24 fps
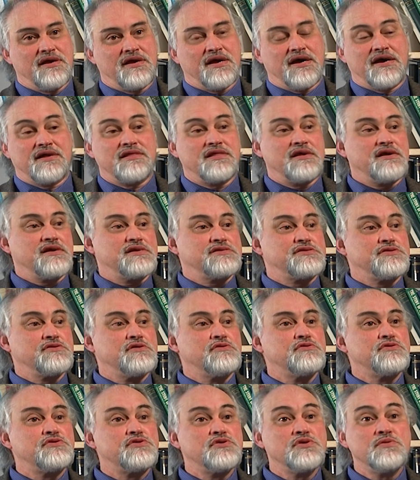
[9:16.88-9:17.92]
And there's no
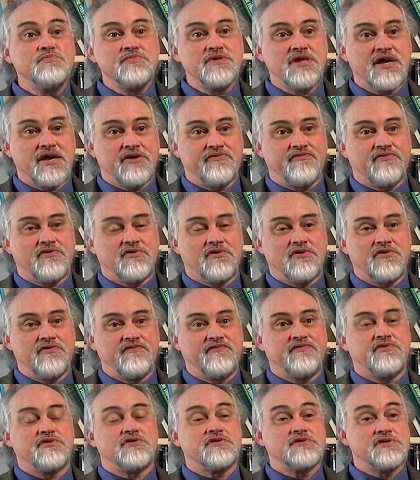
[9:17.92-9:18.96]
room, therefore,
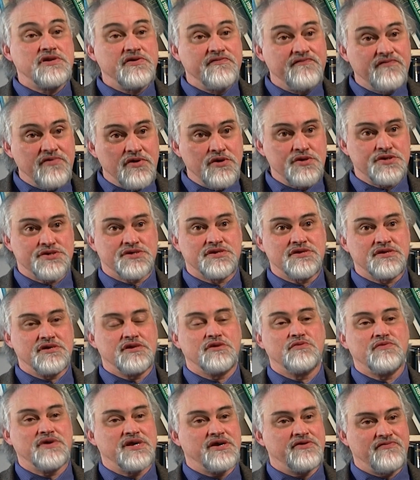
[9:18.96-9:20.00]
for a devotional
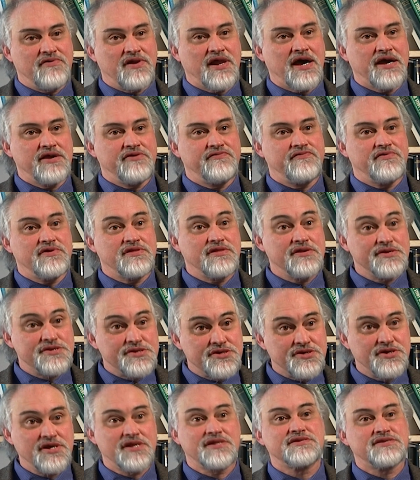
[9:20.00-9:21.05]
way of life in the
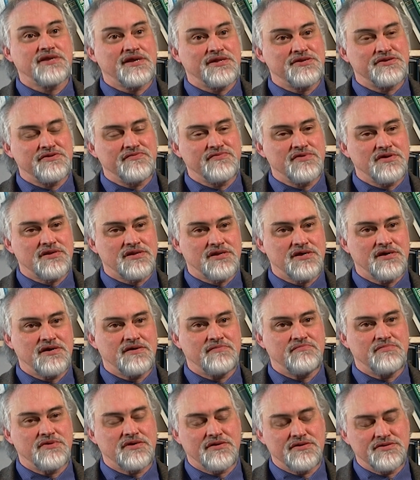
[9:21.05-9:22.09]
strict sense of the term,
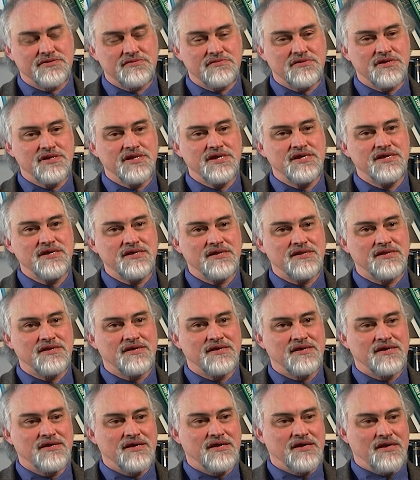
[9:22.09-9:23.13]
because you need
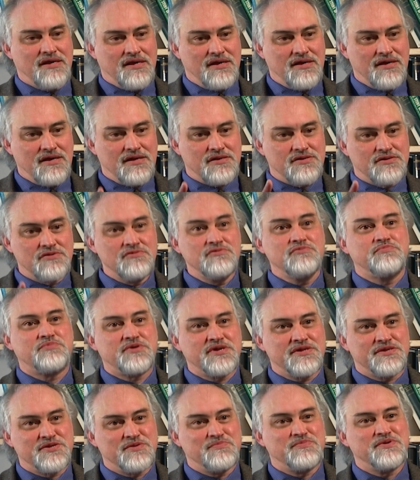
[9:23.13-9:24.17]
two
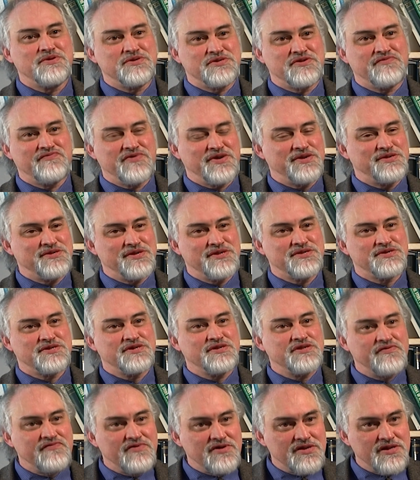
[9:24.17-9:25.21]
principles of
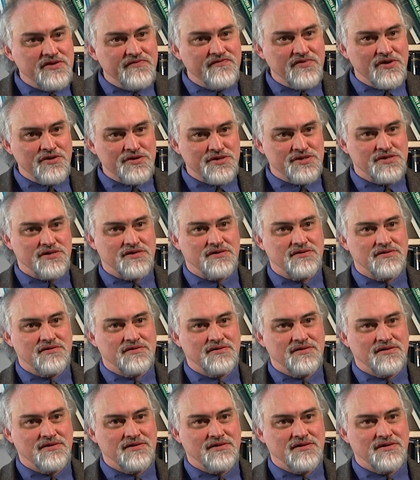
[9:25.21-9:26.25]
existence for devotion,
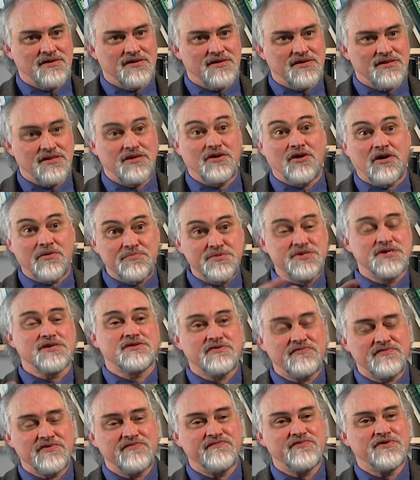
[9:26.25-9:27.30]
the object
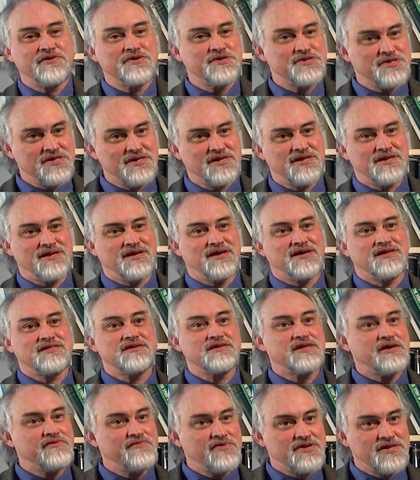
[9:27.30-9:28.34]
of devotion and the
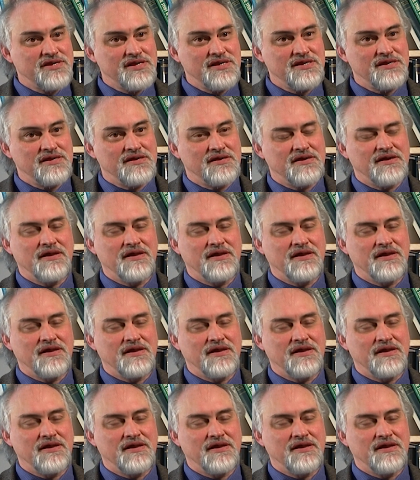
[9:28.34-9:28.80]
devotee.